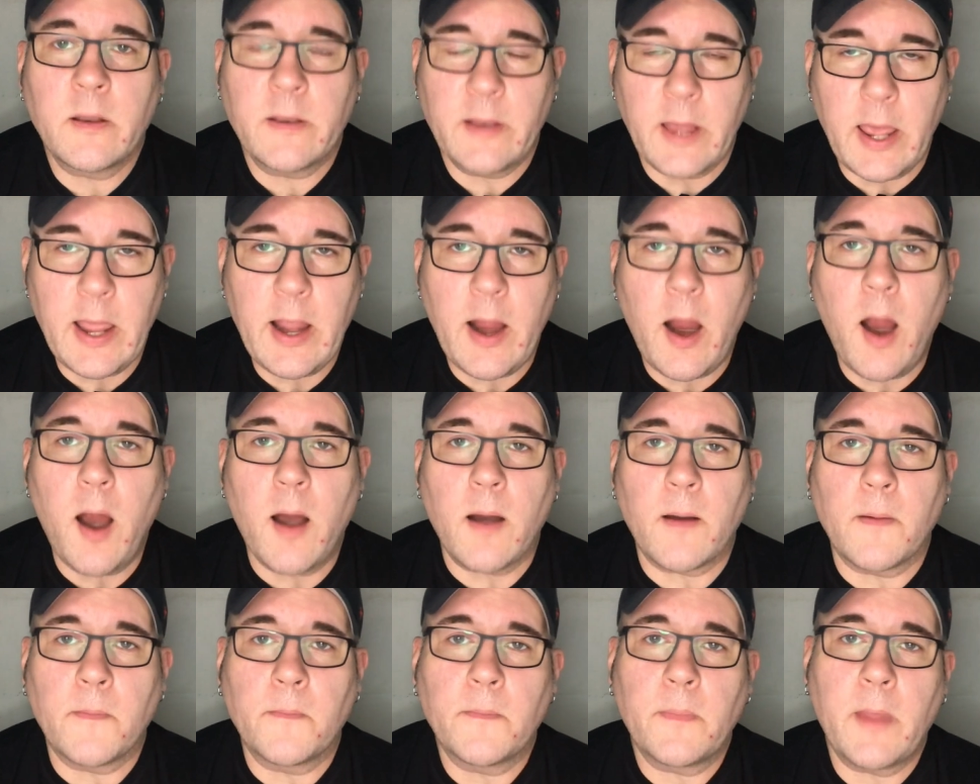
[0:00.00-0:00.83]
They
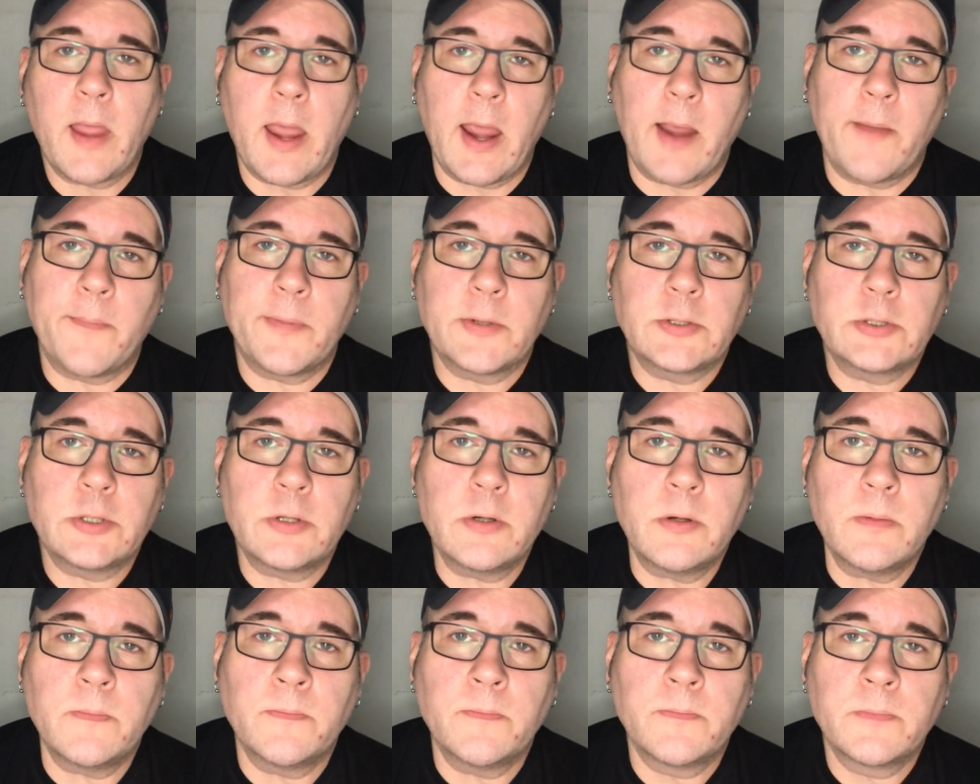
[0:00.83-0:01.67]
are
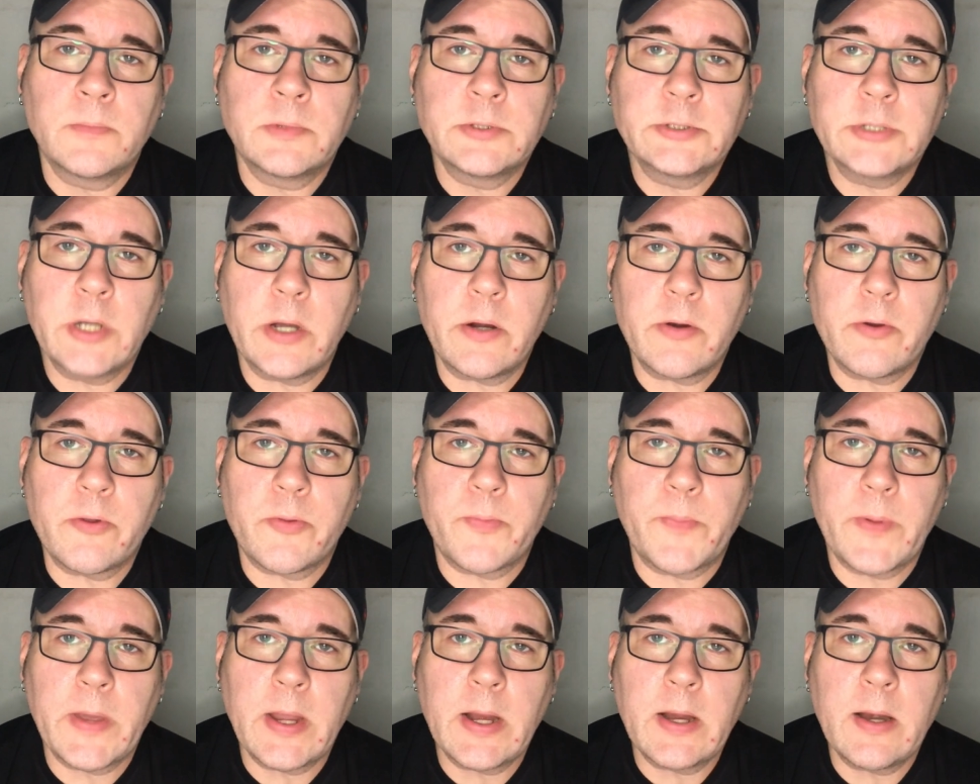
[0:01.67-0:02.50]
aperture, shutter
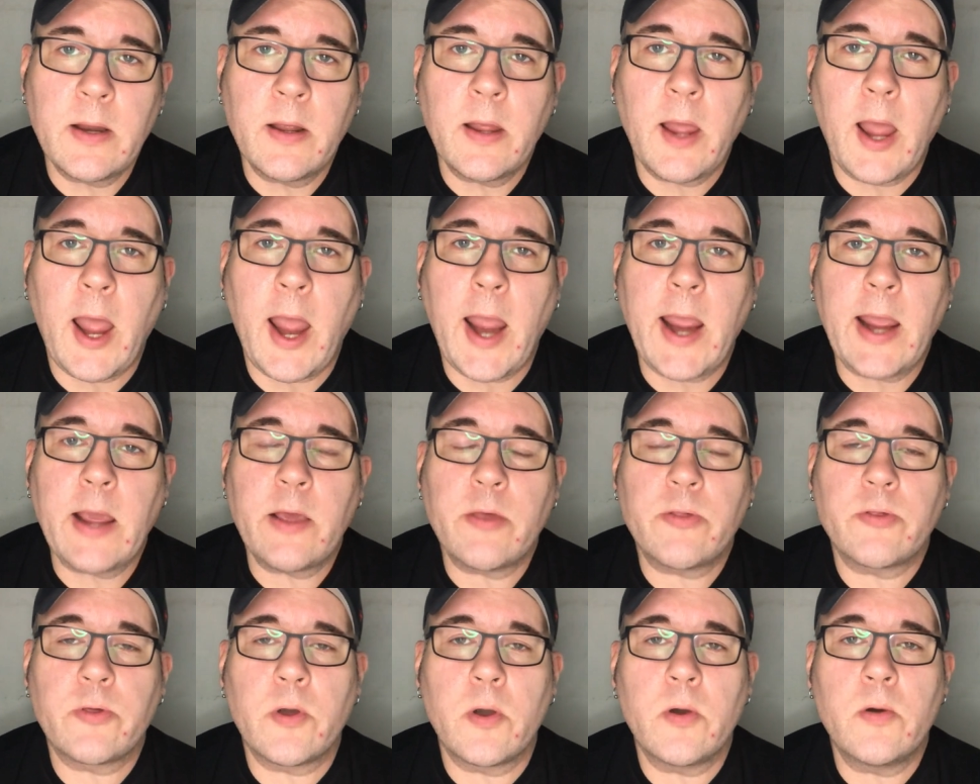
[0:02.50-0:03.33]
speed,
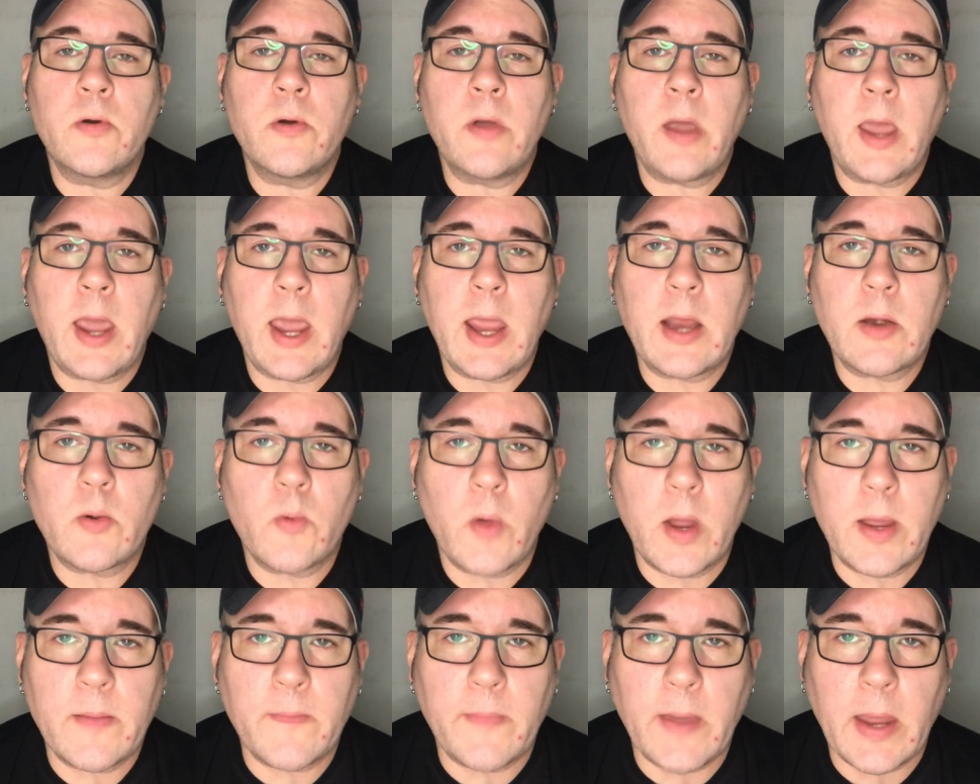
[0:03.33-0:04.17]
ISO, and
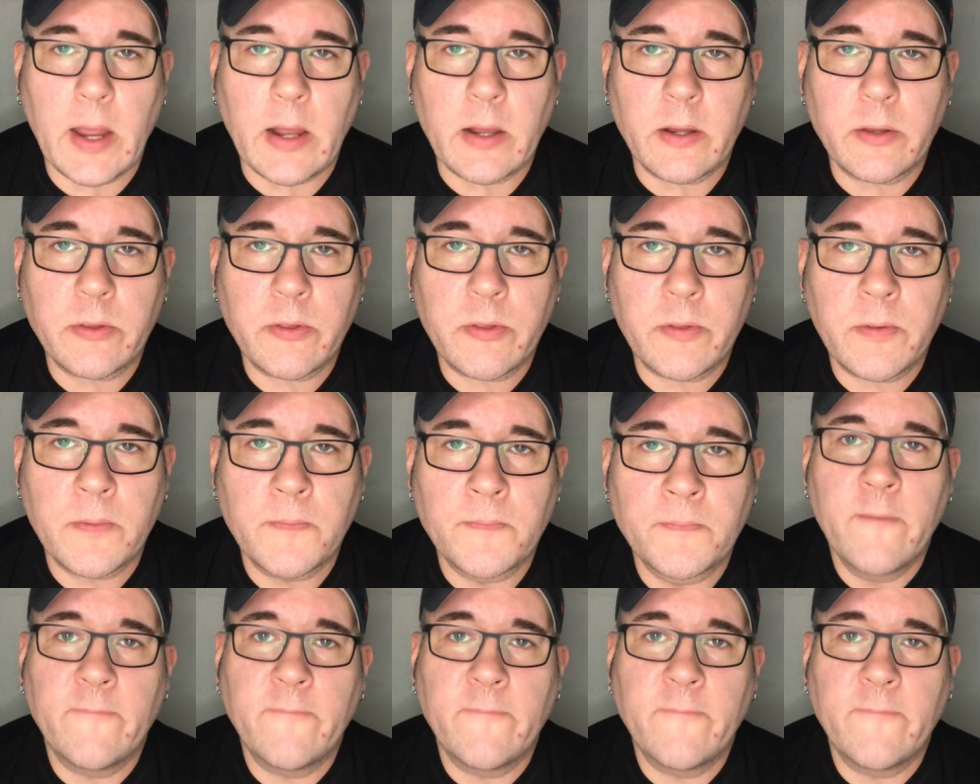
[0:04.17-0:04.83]
white balance.